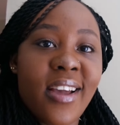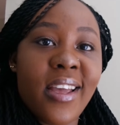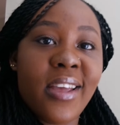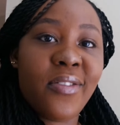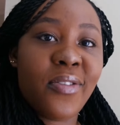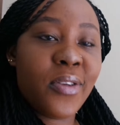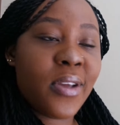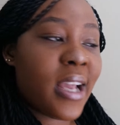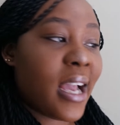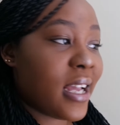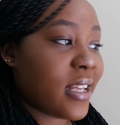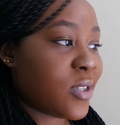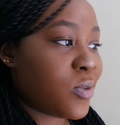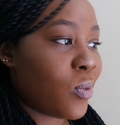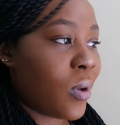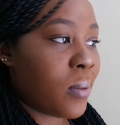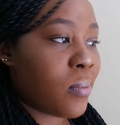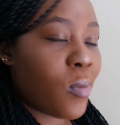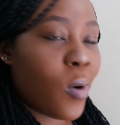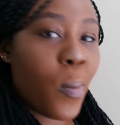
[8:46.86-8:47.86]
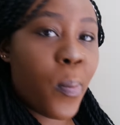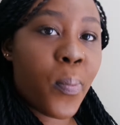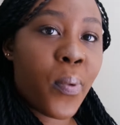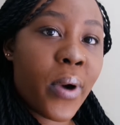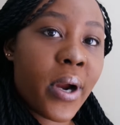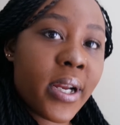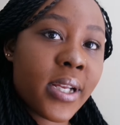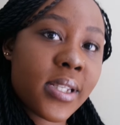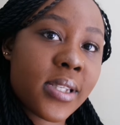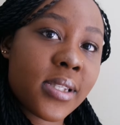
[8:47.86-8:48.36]
If you guys want more
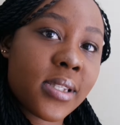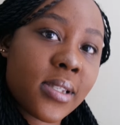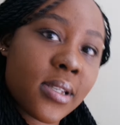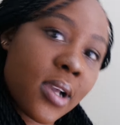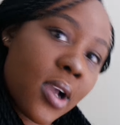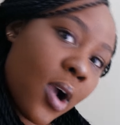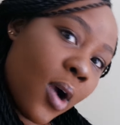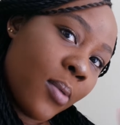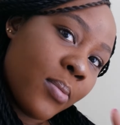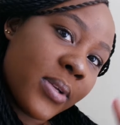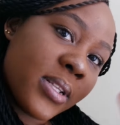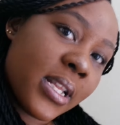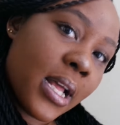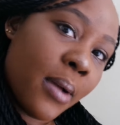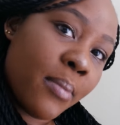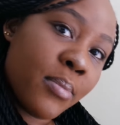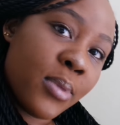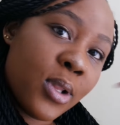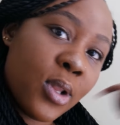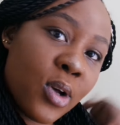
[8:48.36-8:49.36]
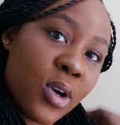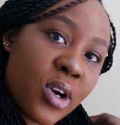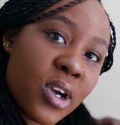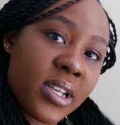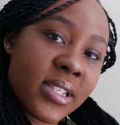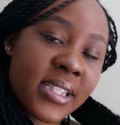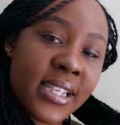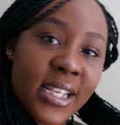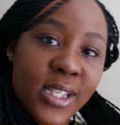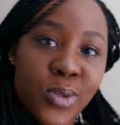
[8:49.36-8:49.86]
pranks, comment down below,
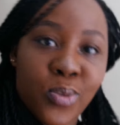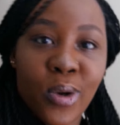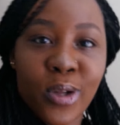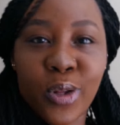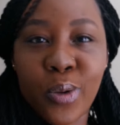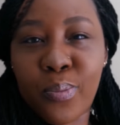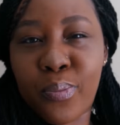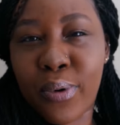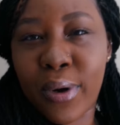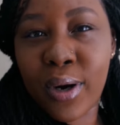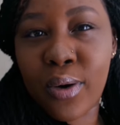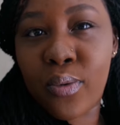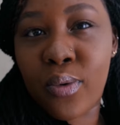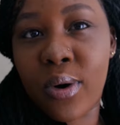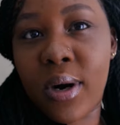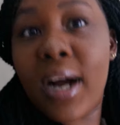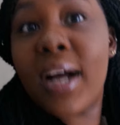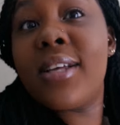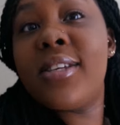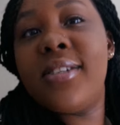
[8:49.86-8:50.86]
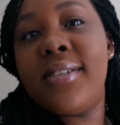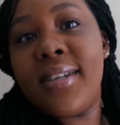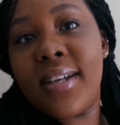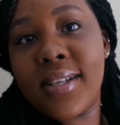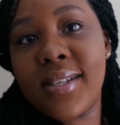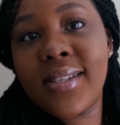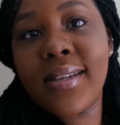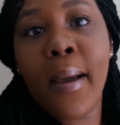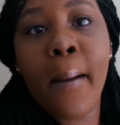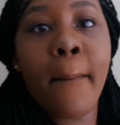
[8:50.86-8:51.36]
because guess what? The prank war has
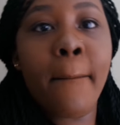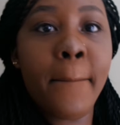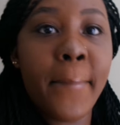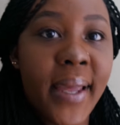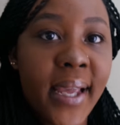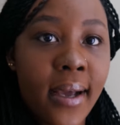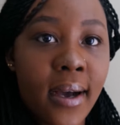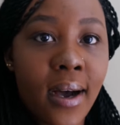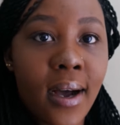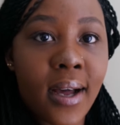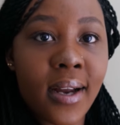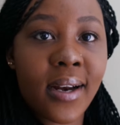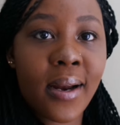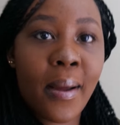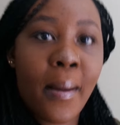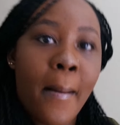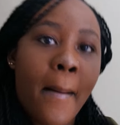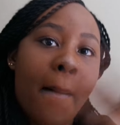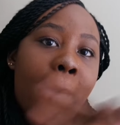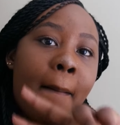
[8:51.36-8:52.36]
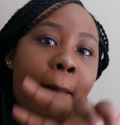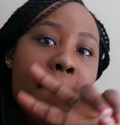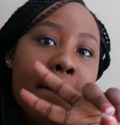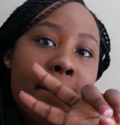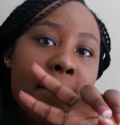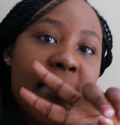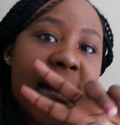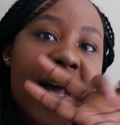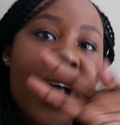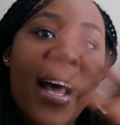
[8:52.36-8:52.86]
just begun.
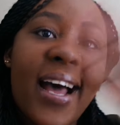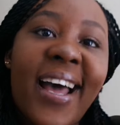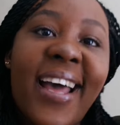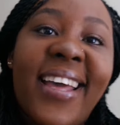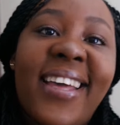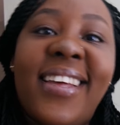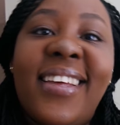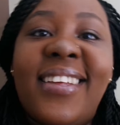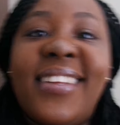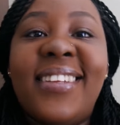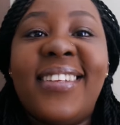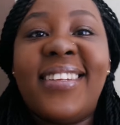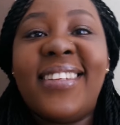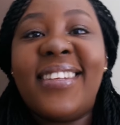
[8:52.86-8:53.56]
Bye.